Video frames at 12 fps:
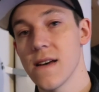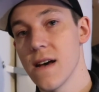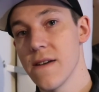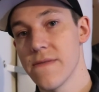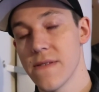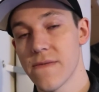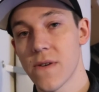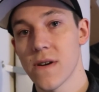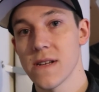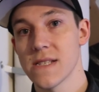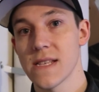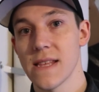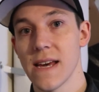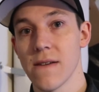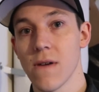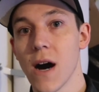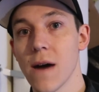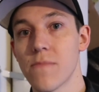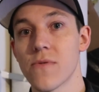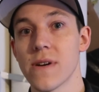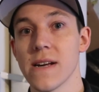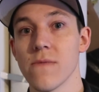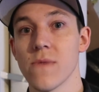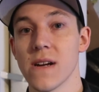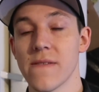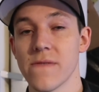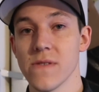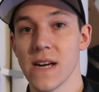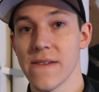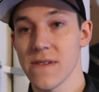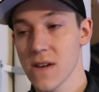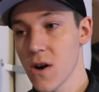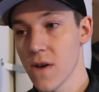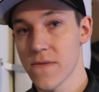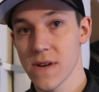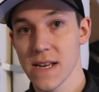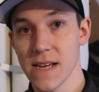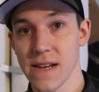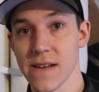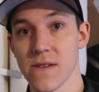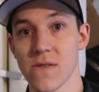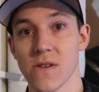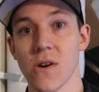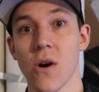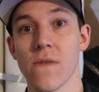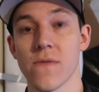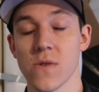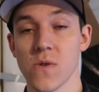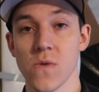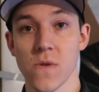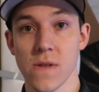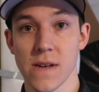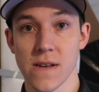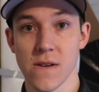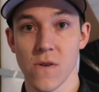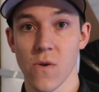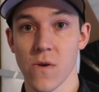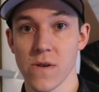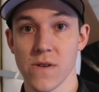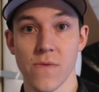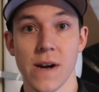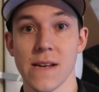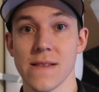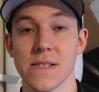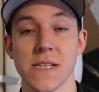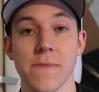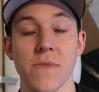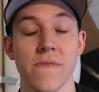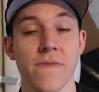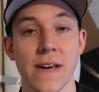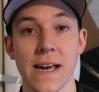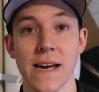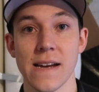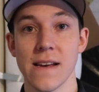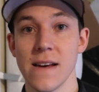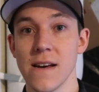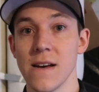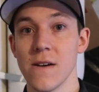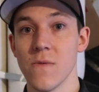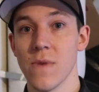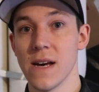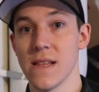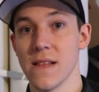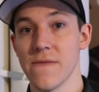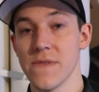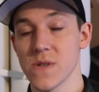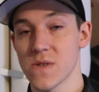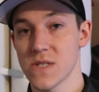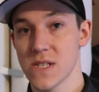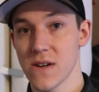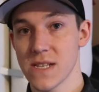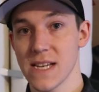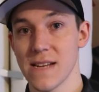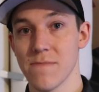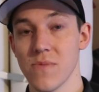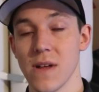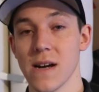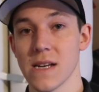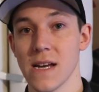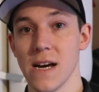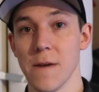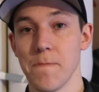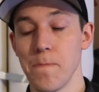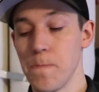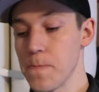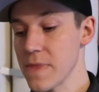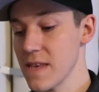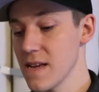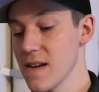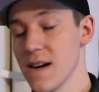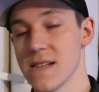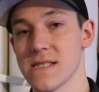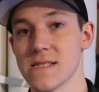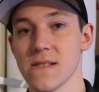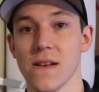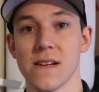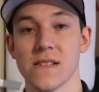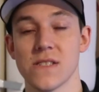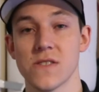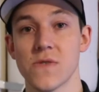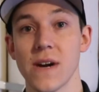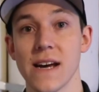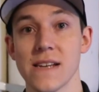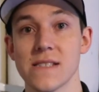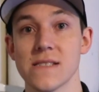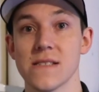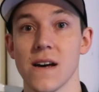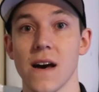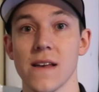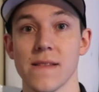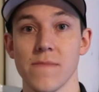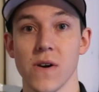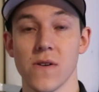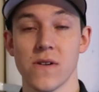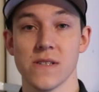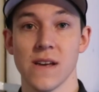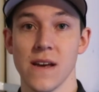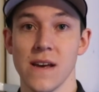of the furnace that operate whenever you have a call for heating or a call for cooling, or you're running the summer fan. When the filter starts getting plugged up, it causes a lot of stress on the motors,